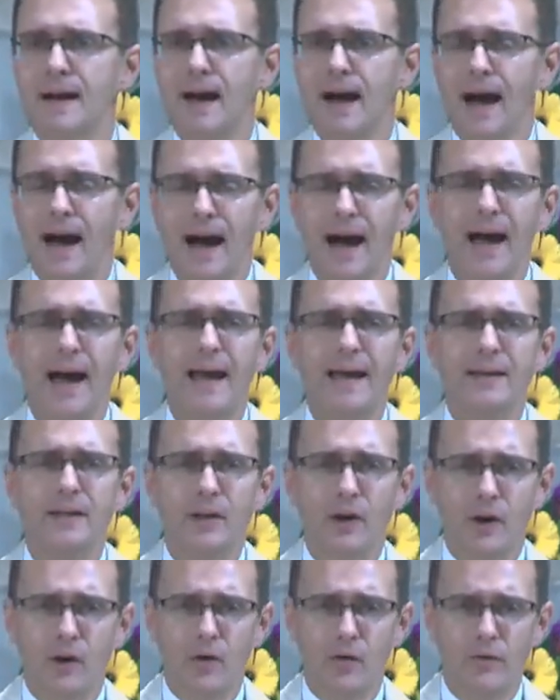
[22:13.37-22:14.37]
I
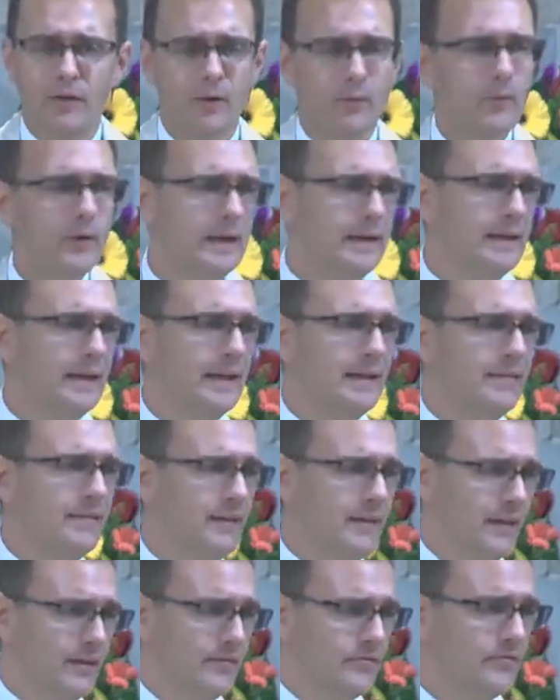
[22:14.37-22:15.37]
know that we need
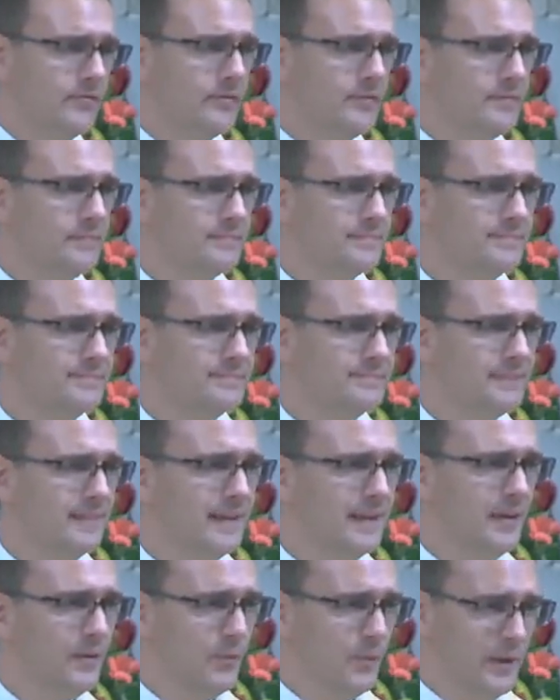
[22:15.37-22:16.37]
this.
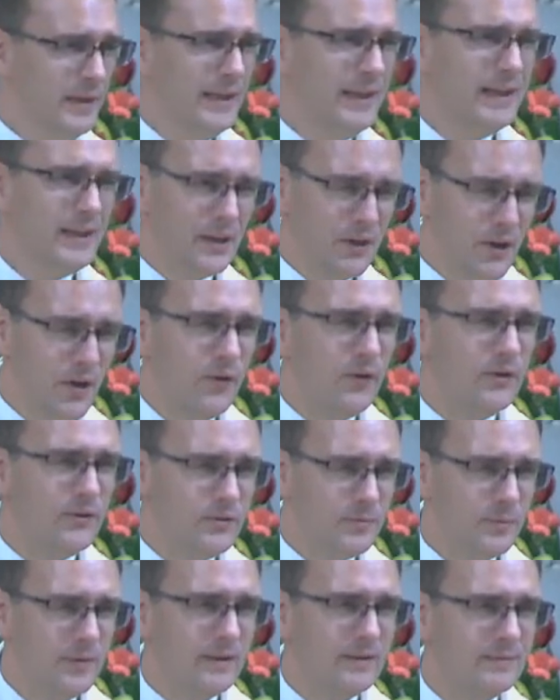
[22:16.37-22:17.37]
We need
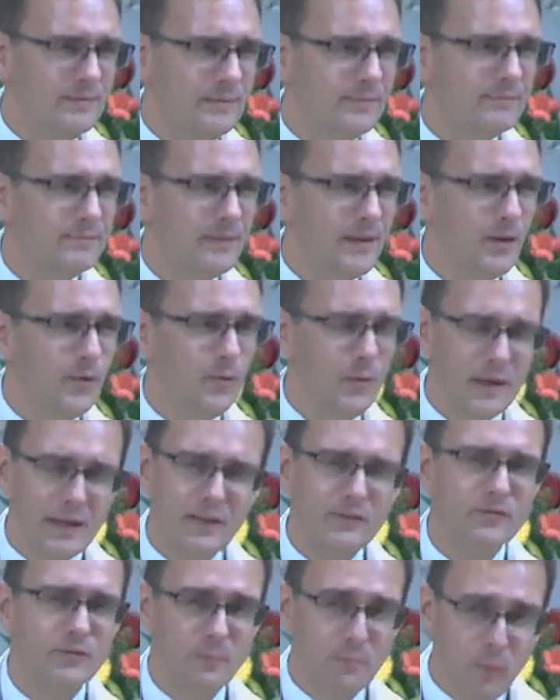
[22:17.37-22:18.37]
encouragement. We need
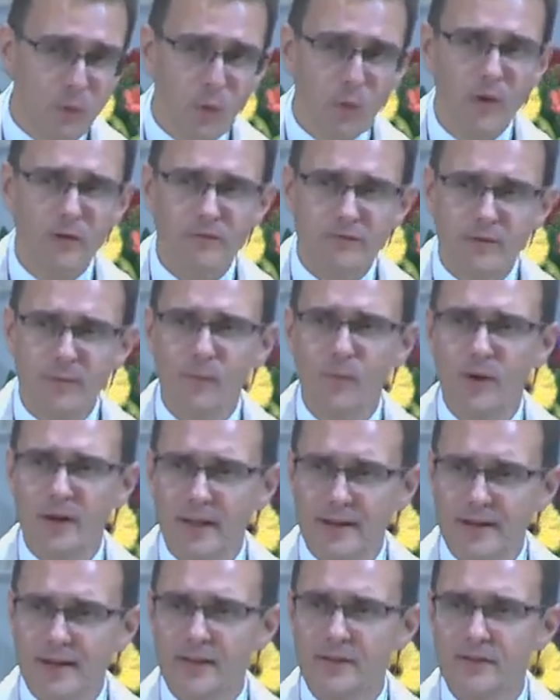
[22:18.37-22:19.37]
support from one
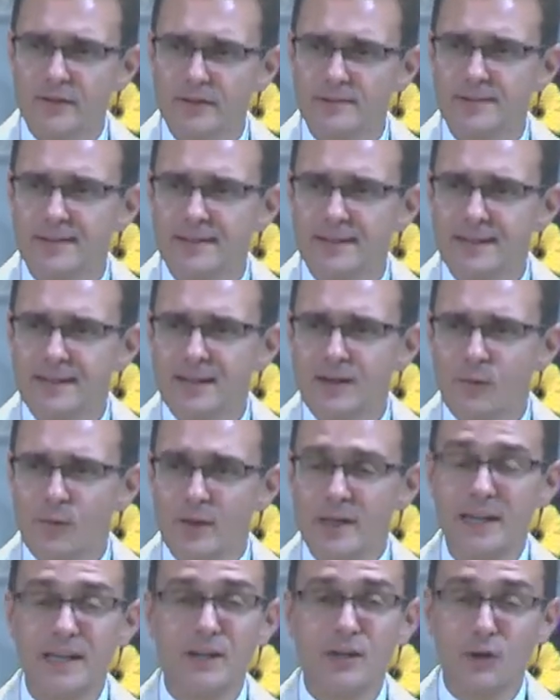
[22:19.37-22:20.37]
another. We
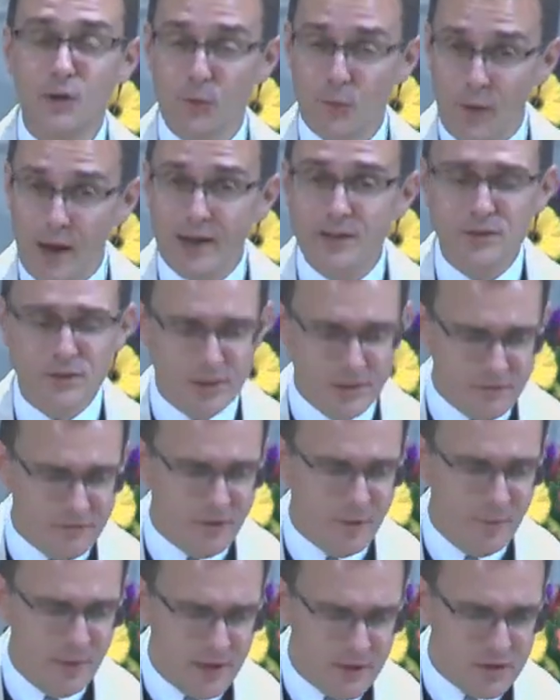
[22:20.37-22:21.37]
need correction
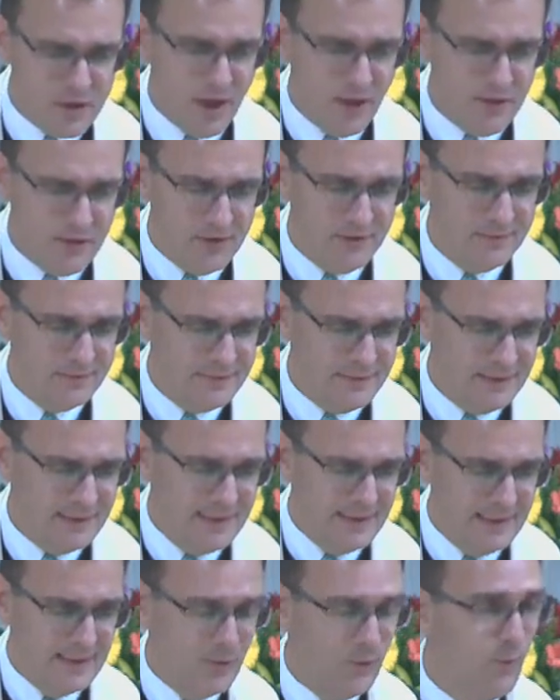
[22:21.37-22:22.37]
from each other.
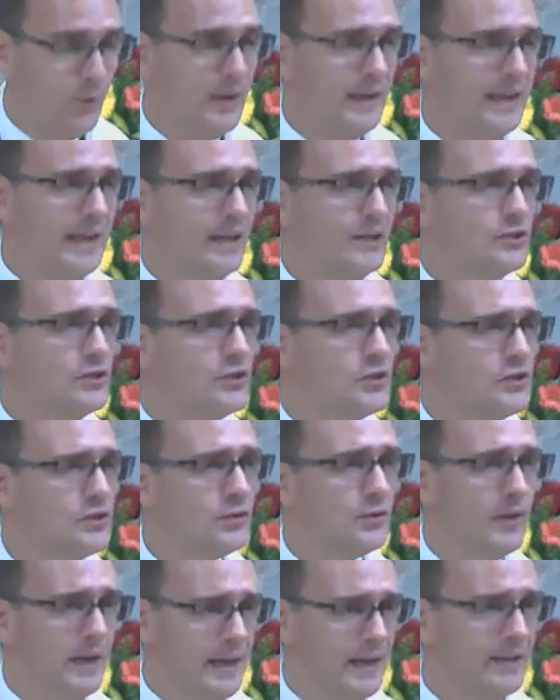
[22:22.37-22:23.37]
We need
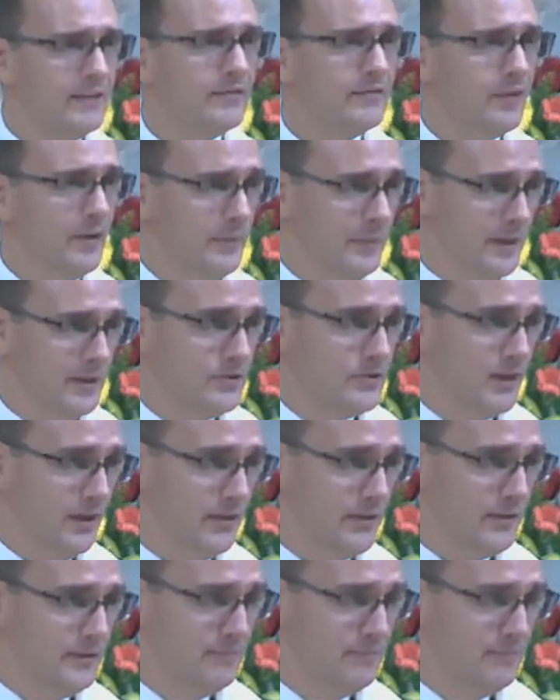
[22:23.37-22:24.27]
strength from each other.